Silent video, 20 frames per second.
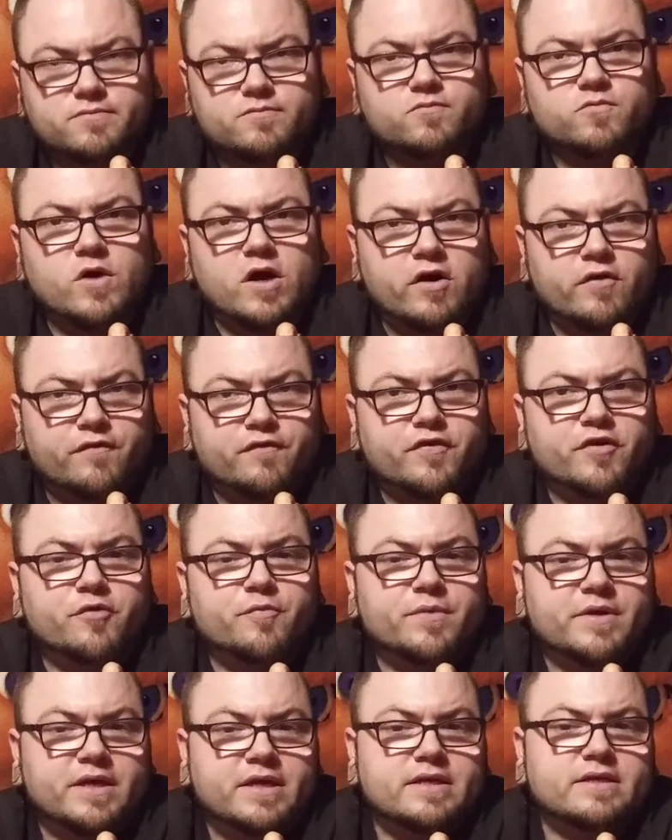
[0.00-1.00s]
while
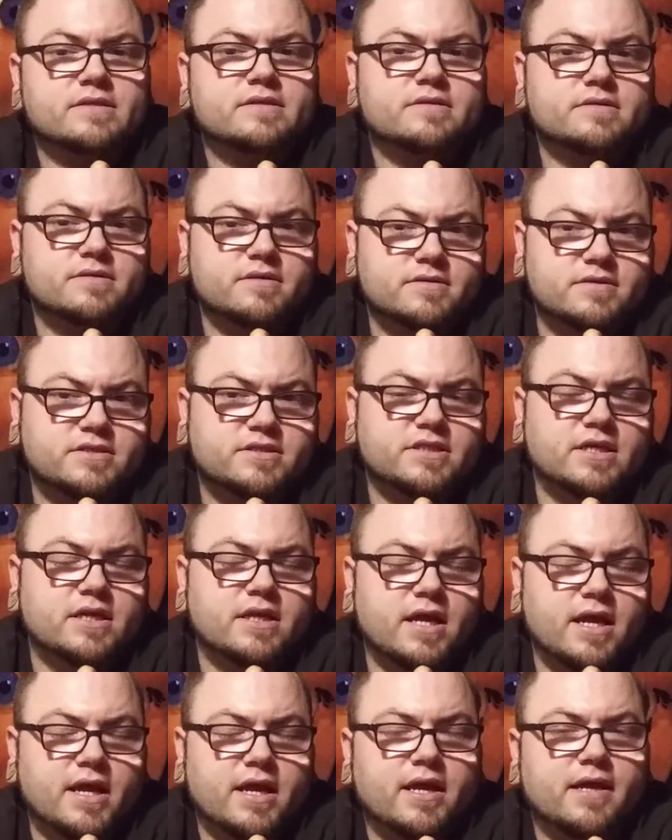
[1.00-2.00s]
filming it, Sid
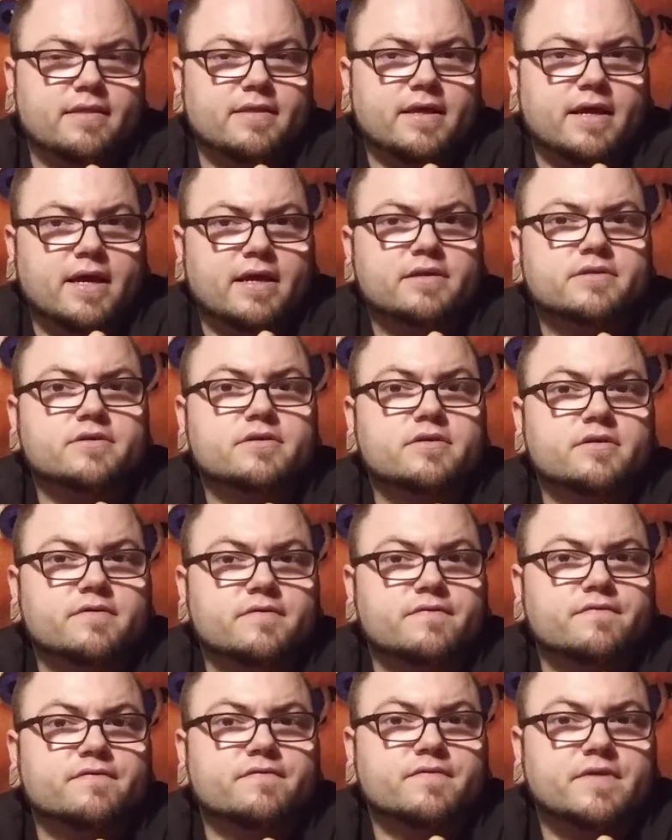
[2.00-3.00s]
Haig, the actor
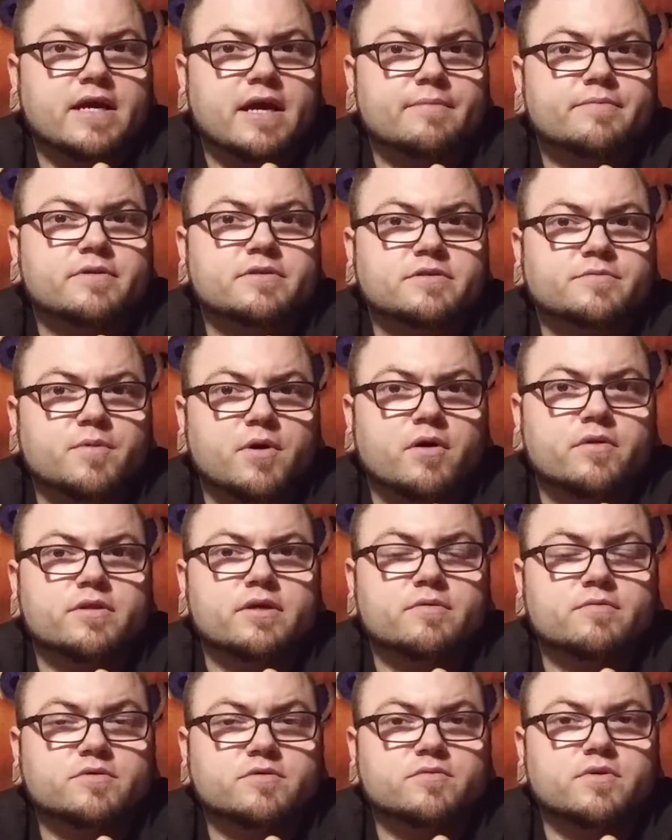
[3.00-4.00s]
of Captain
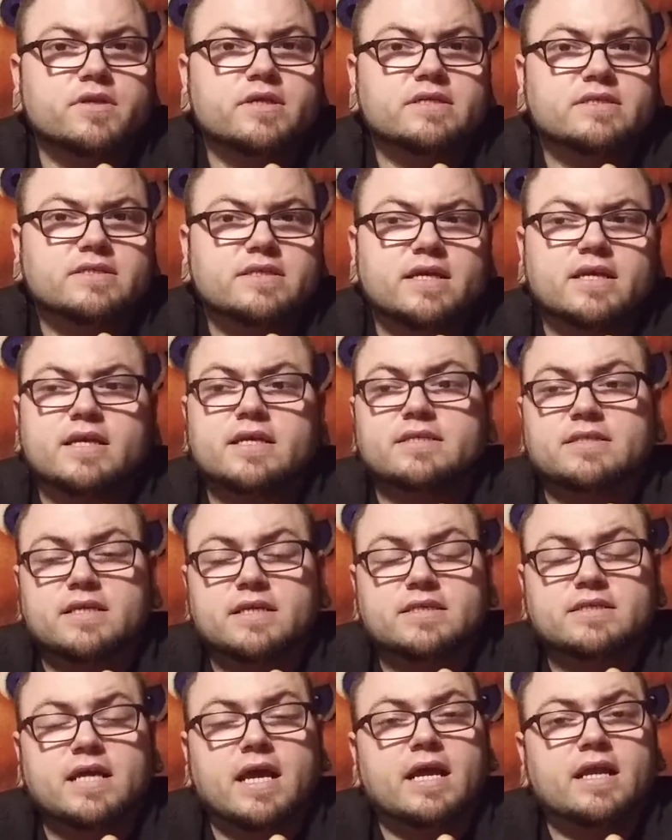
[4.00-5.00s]
Spaulding, was really sick. He's in
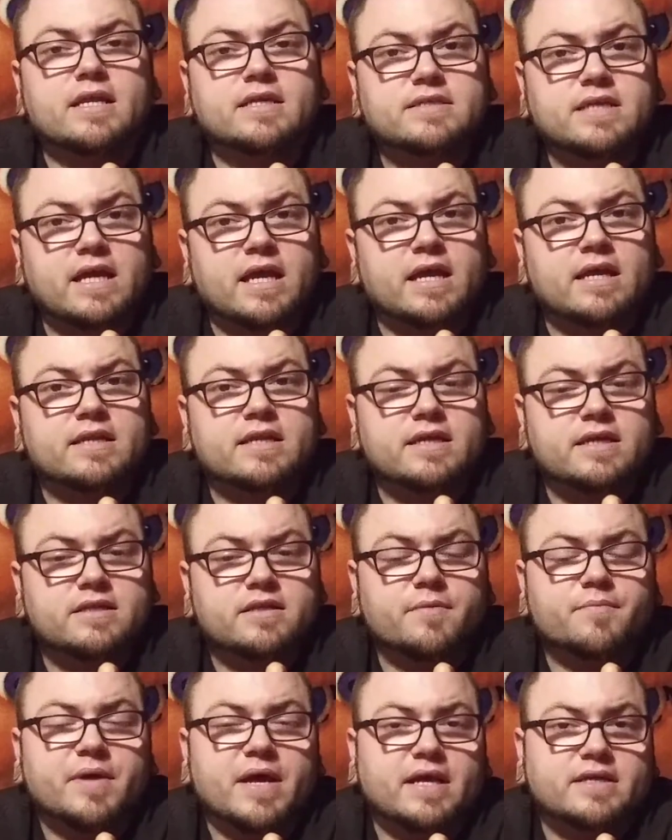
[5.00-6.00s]
his 80s and he
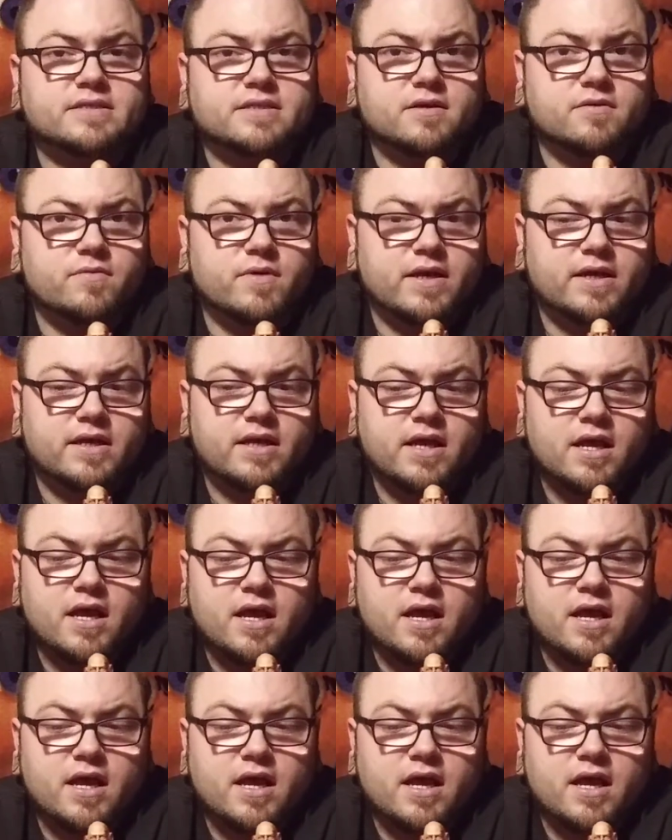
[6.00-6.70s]
ended up passing away.